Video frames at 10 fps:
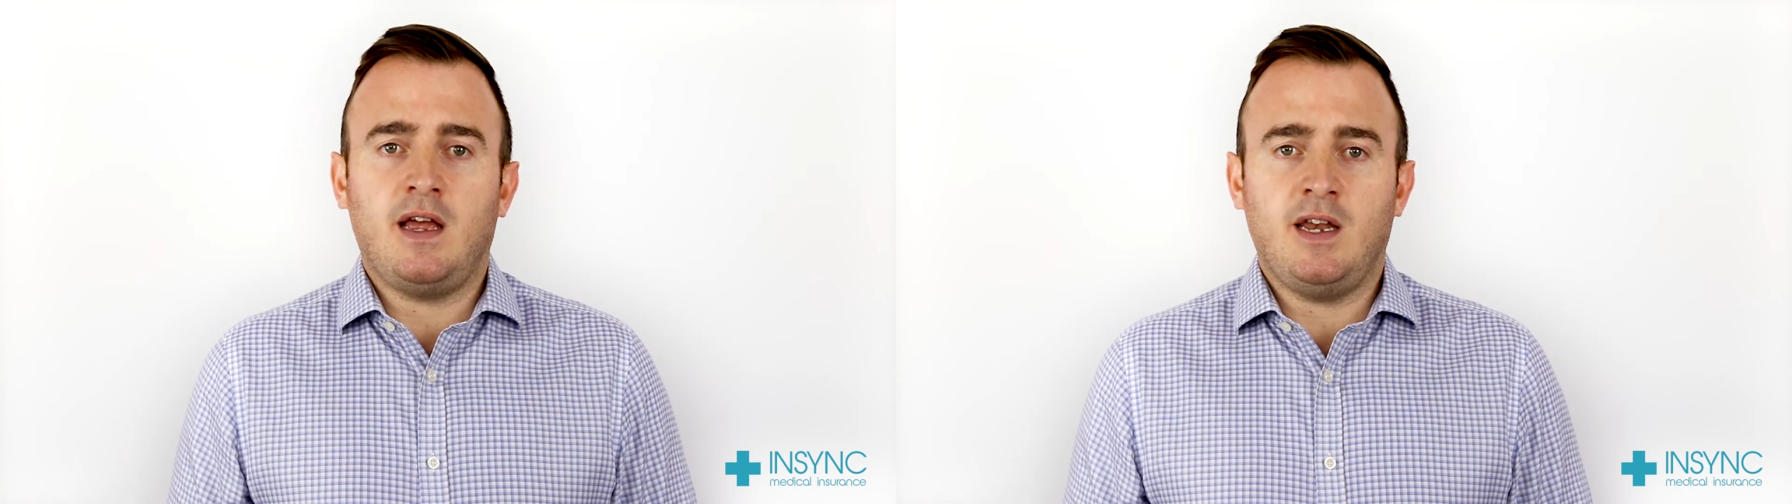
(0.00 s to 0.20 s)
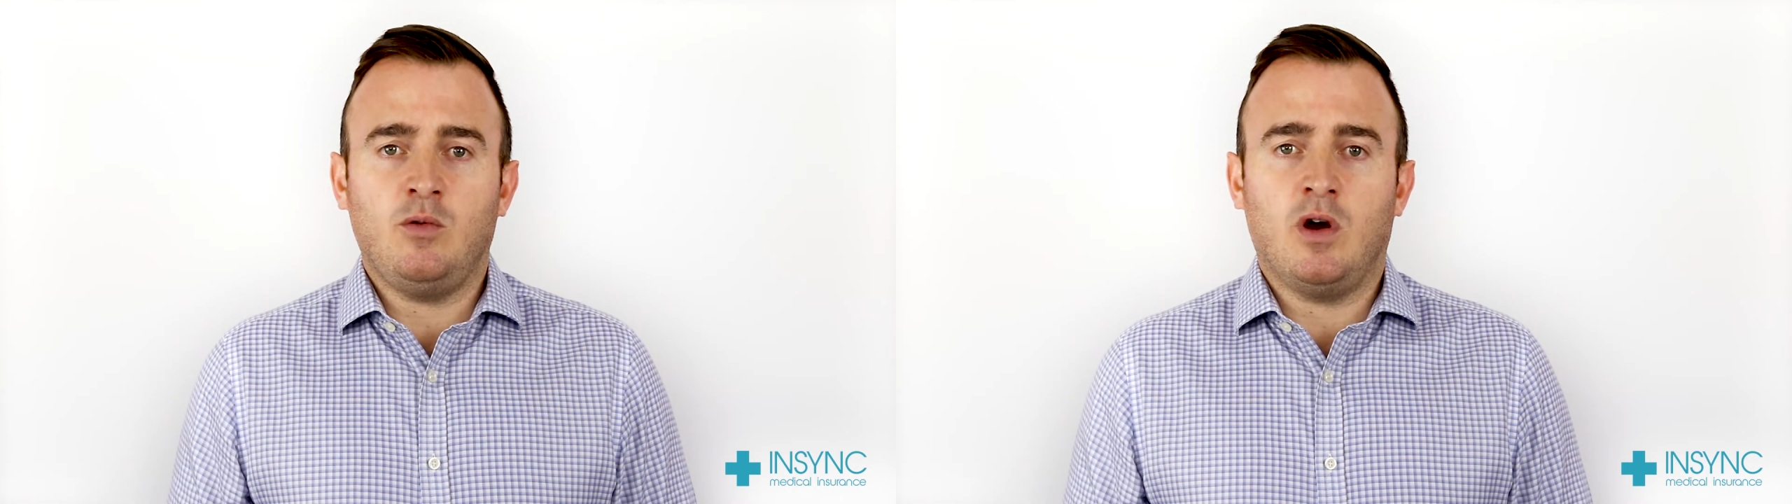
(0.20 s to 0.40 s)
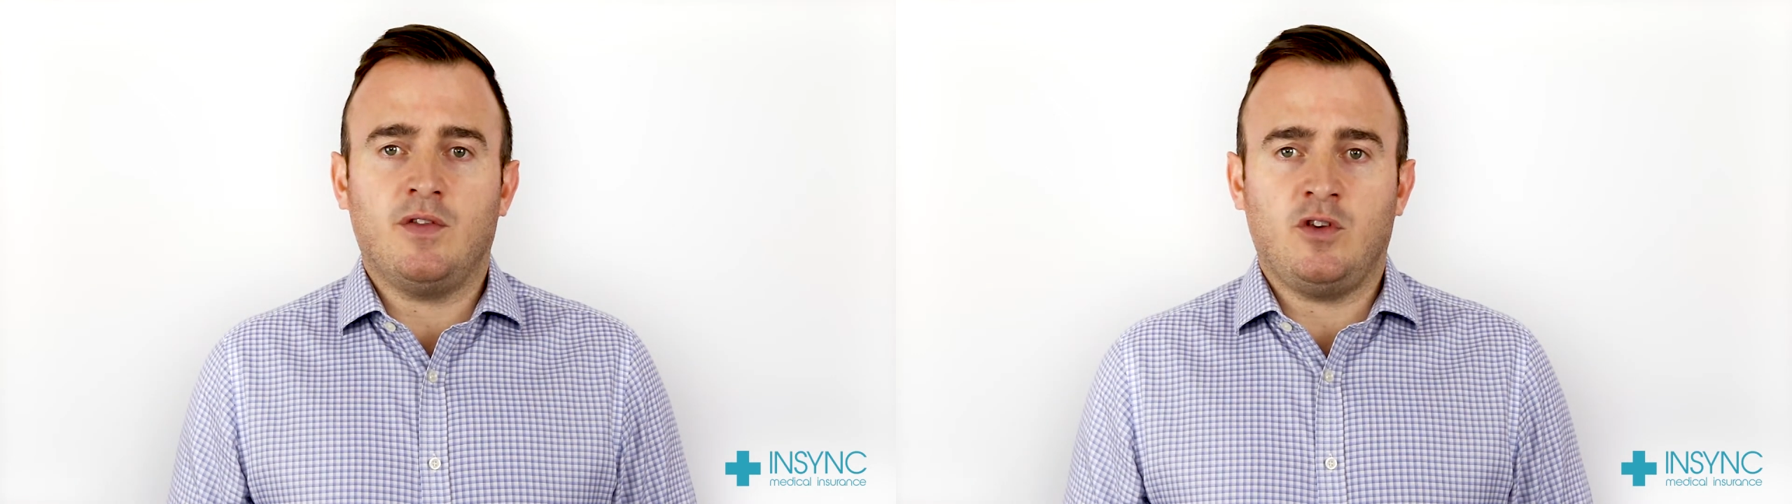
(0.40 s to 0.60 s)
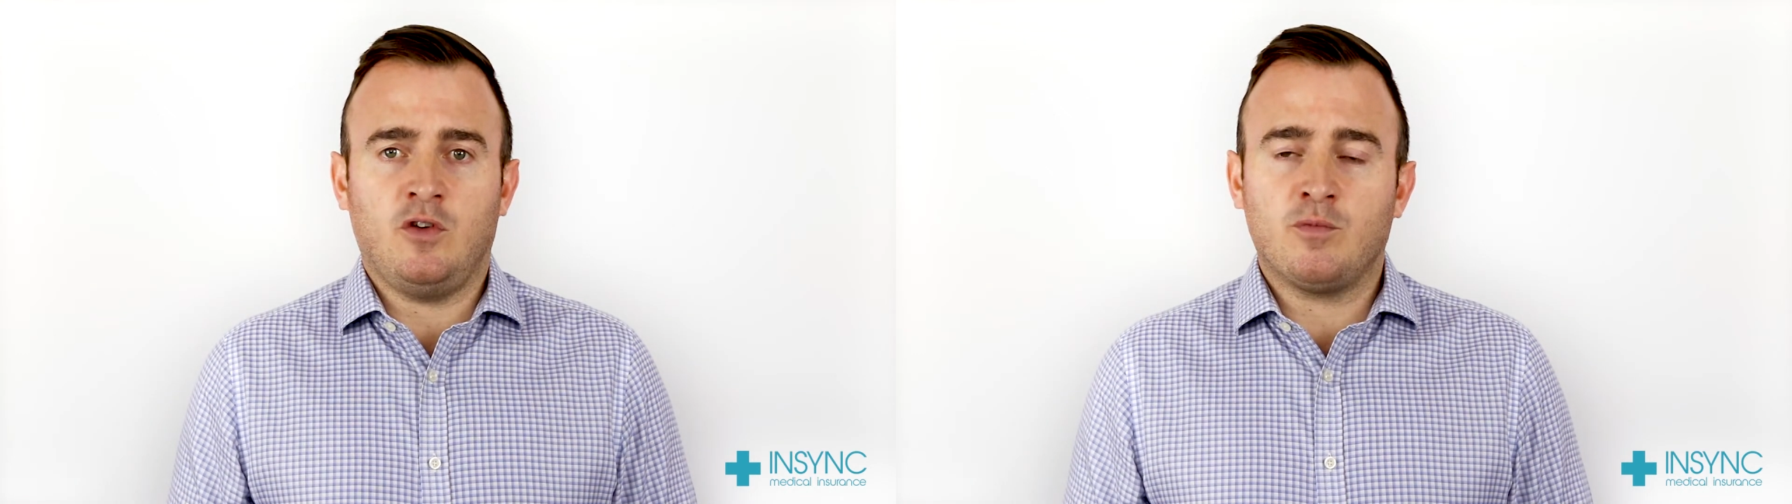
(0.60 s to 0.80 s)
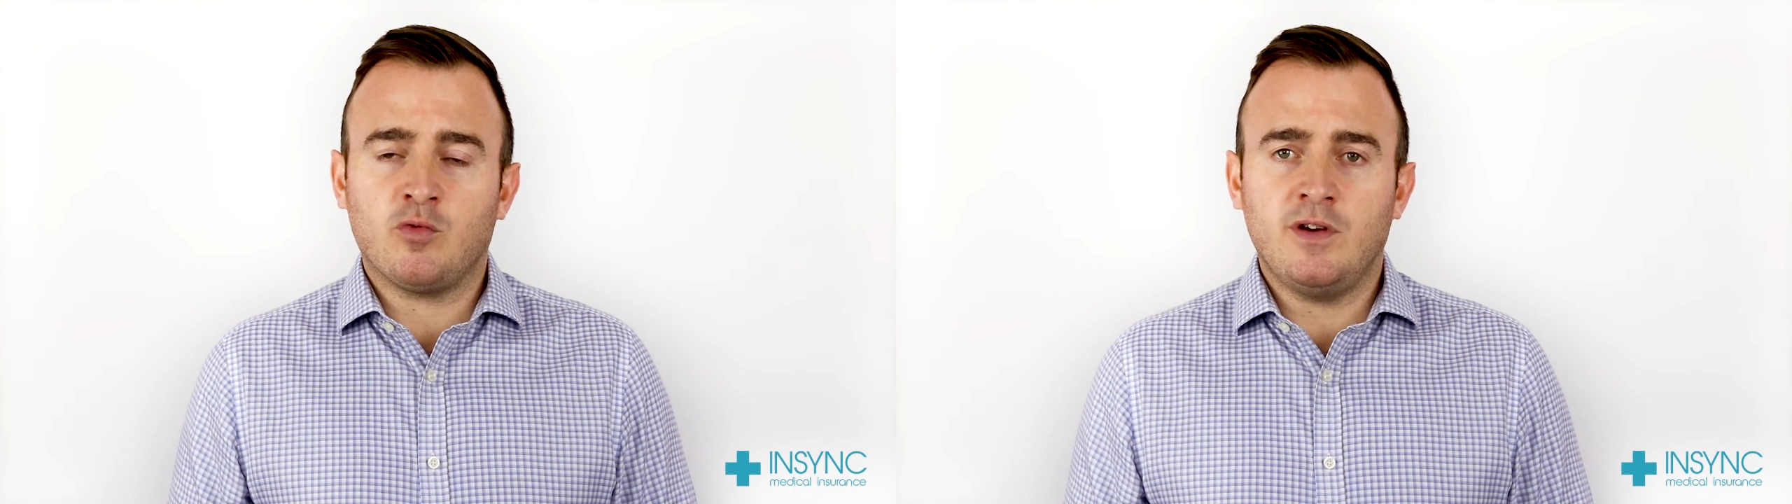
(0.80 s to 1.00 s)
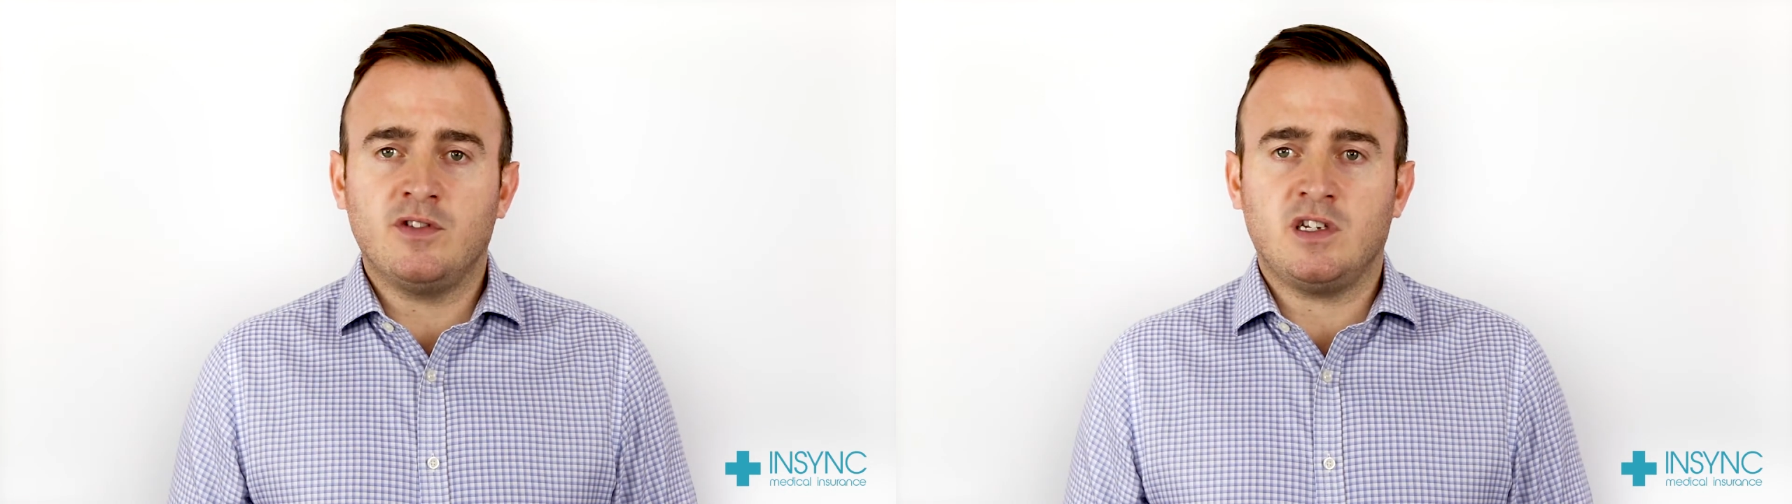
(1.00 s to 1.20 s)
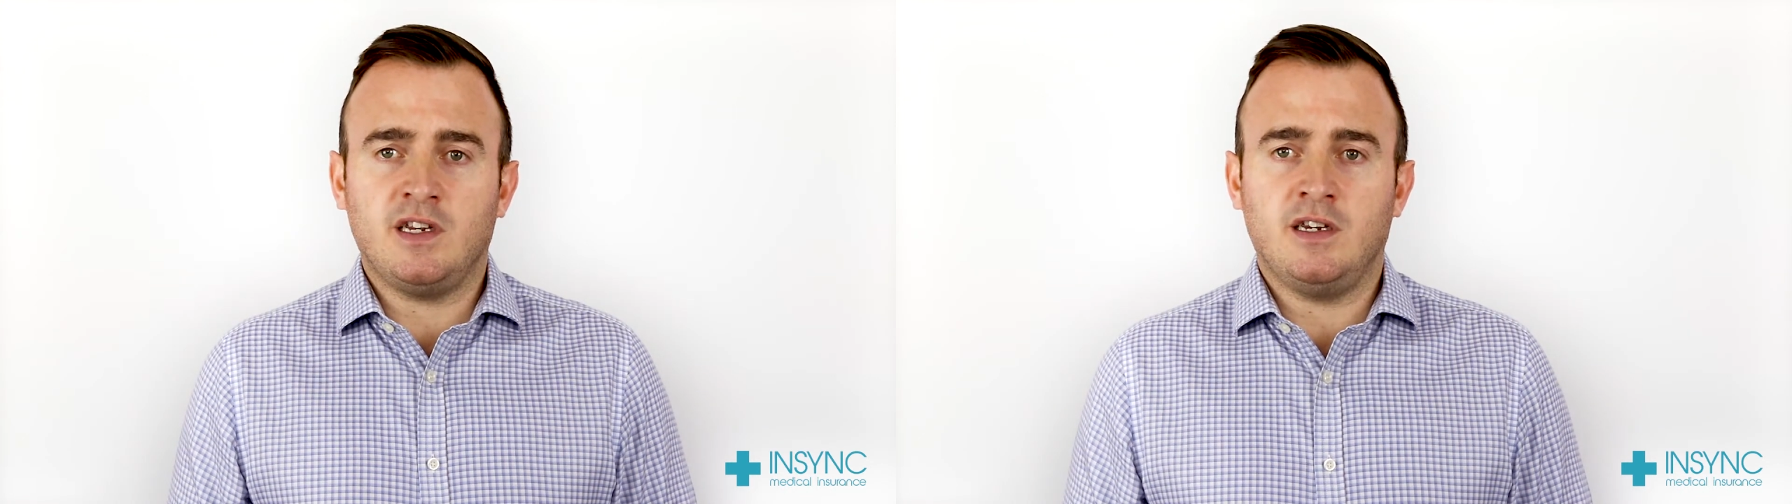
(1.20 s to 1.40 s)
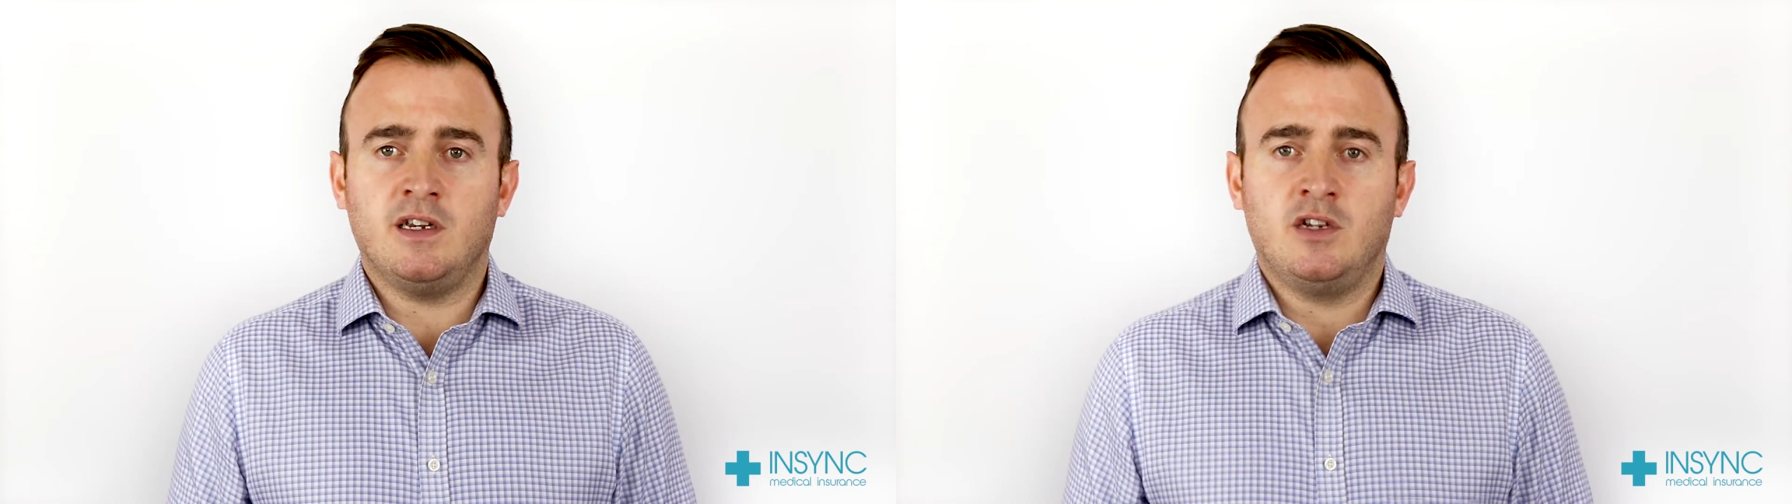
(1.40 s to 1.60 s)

any work that you have previously